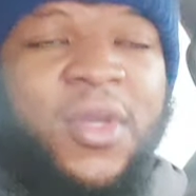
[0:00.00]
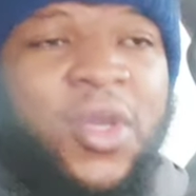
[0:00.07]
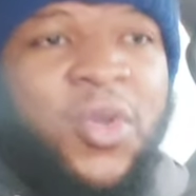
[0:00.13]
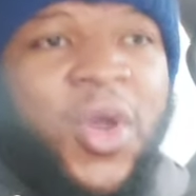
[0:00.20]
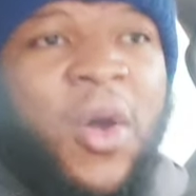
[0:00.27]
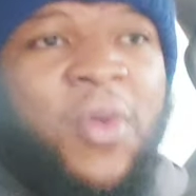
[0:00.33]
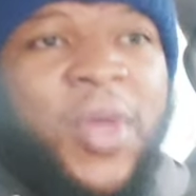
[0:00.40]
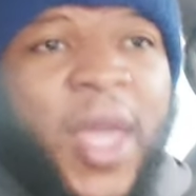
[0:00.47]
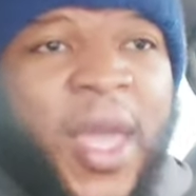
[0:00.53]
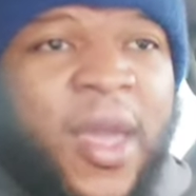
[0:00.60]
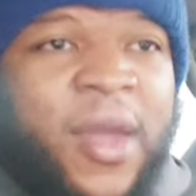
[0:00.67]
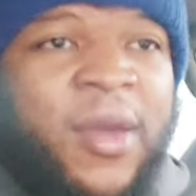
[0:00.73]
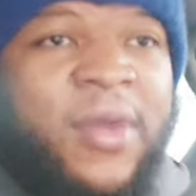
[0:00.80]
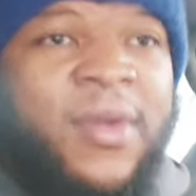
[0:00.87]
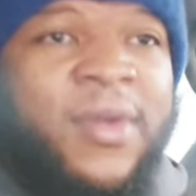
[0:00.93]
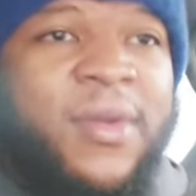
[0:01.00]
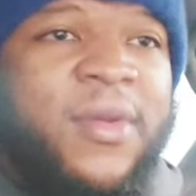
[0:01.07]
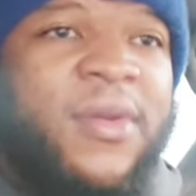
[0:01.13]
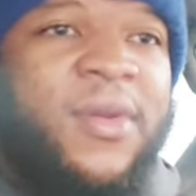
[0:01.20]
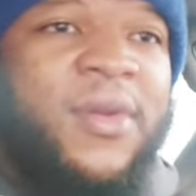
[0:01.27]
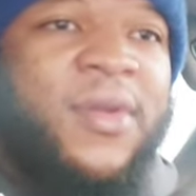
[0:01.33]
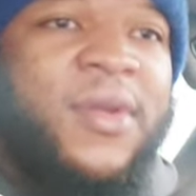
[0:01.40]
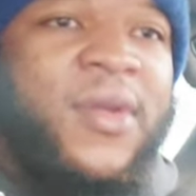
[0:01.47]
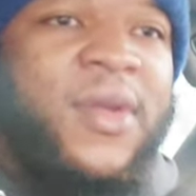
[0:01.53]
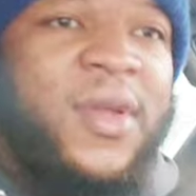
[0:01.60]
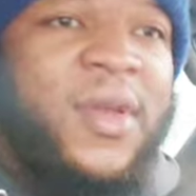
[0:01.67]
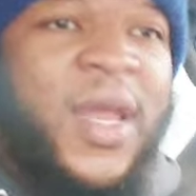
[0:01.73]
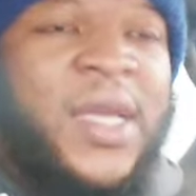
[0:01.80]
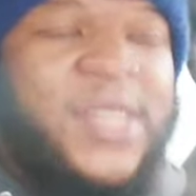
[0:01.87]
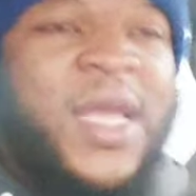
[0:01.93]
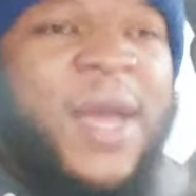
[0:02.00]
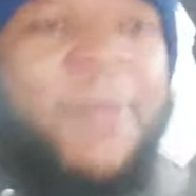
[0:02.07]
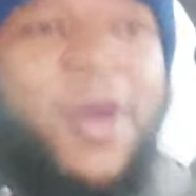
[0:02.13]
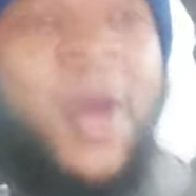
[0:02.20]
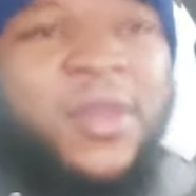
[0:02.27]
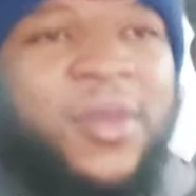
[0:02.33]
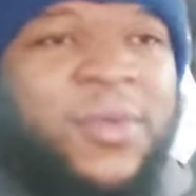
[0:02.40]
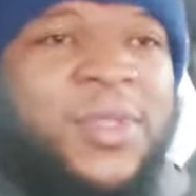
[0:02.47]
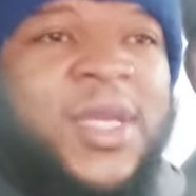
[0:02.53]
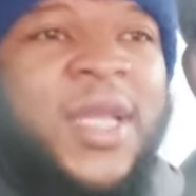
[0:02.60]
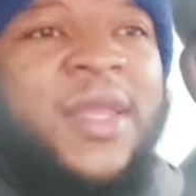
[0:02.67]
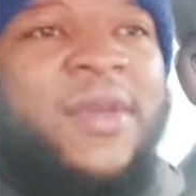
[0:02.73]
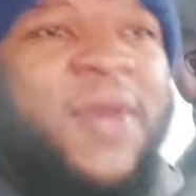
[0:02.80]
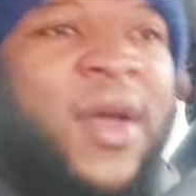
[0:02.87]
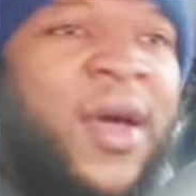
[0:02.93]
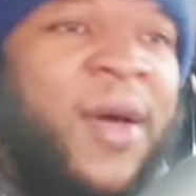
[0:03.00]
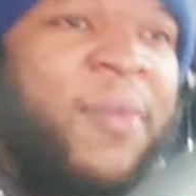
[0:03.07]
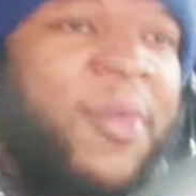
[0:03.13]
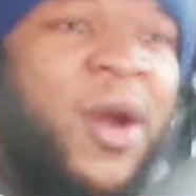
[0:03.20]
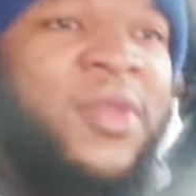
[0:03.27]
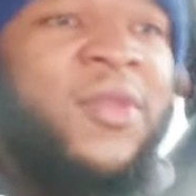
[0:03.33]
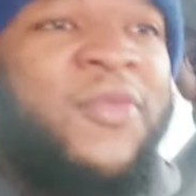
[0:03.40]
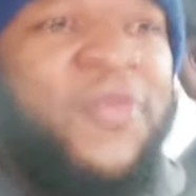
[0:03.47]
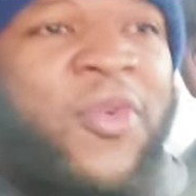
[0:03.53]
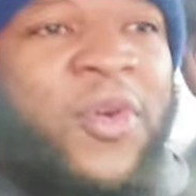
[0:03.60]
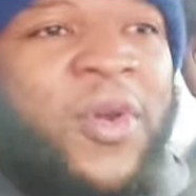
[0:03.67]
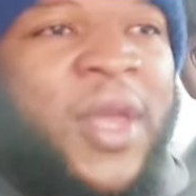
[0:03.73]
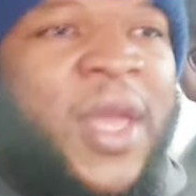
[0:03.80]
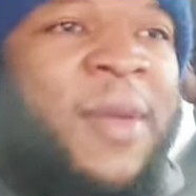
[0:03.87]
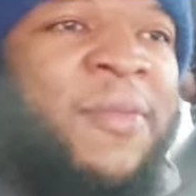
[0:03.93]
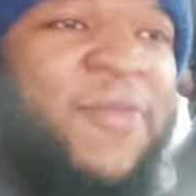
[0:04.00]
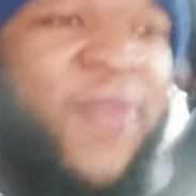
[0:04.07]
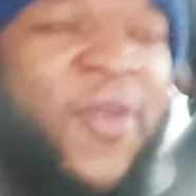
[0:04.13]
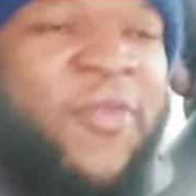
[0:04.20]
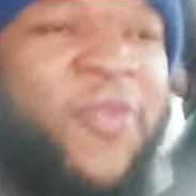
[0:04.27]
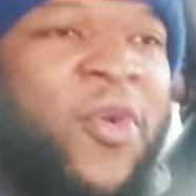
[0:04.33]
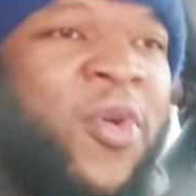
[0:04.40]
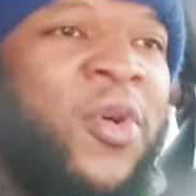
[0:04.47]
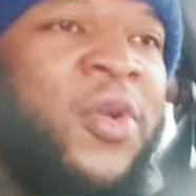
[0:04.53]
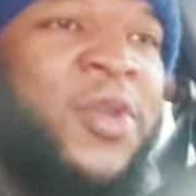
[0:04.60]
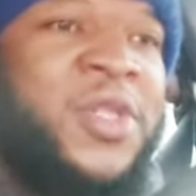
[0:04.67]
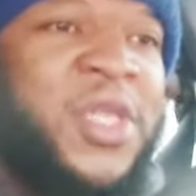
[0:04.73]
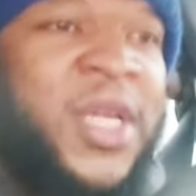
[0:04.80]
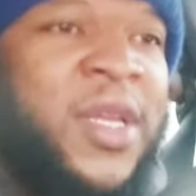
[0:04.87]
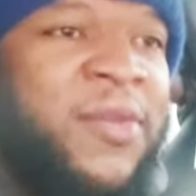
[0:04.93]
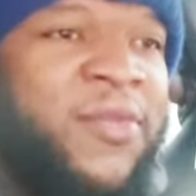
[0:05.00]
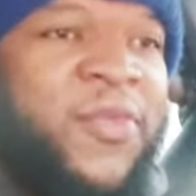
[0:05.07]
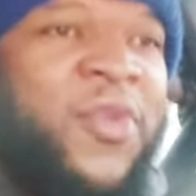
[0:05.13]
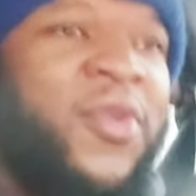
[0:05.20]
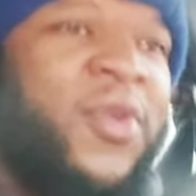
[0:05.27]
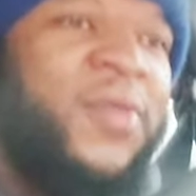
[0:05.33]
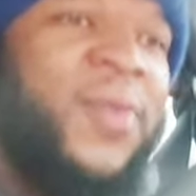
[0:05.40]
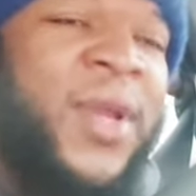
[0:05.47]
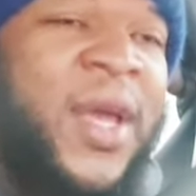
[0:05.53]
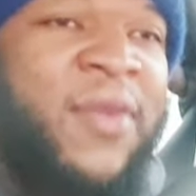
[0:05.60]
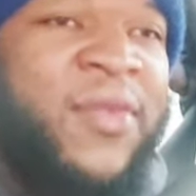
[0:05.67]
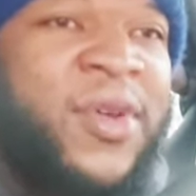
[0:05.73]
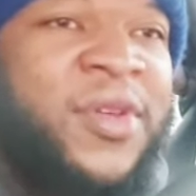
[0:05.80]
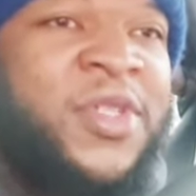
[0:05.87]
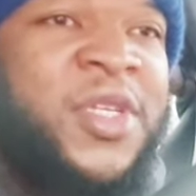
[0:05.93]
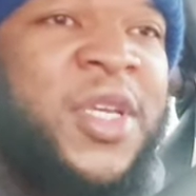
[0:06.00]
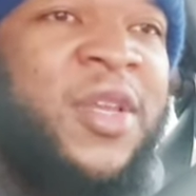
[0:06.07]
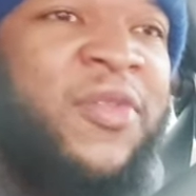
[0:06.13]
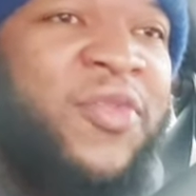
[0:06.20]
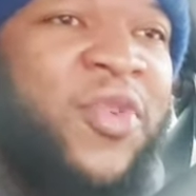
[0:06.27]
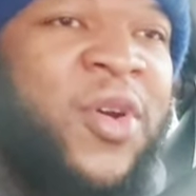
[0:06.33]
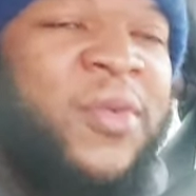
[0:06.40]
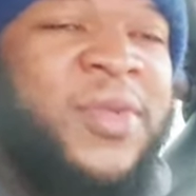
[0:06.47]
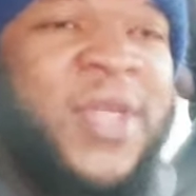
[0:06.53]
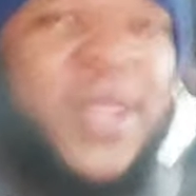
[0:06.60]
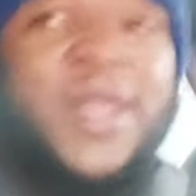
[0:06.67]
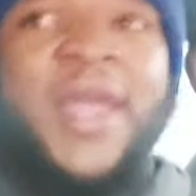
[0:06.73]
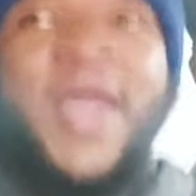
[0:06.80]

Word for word: You don't care. They said Martha was at the uh, Martha Ford, Hamp uh, Ford, Sheila Ford, whatever. Sheila Ford was at the